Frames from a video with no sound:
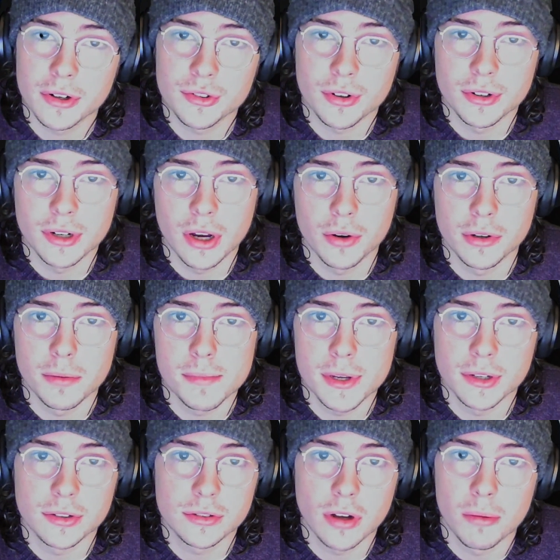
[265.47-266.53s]
are known to be
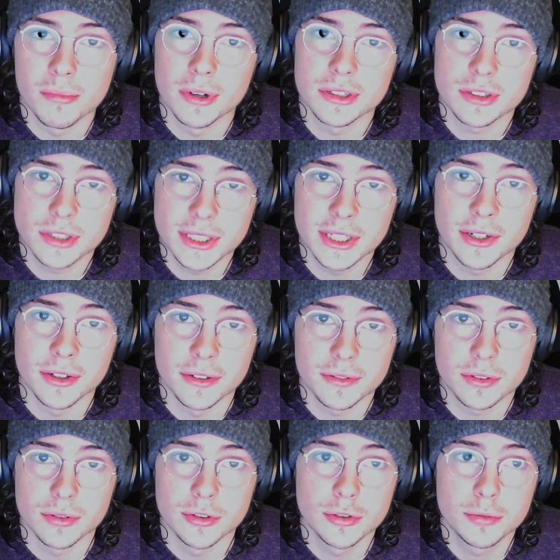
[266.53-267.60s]
a somewhat secretive
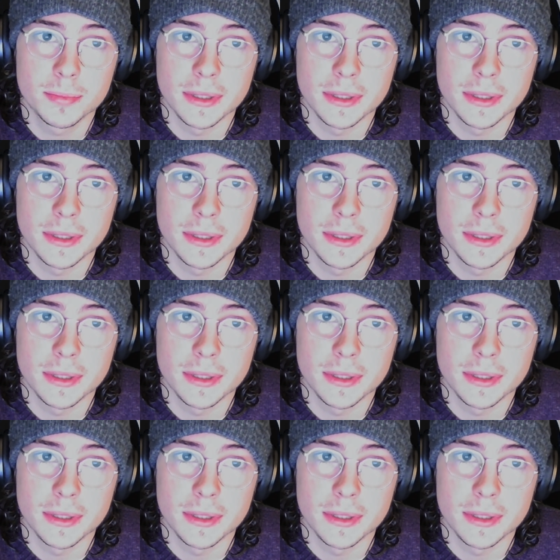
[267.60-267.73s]
group,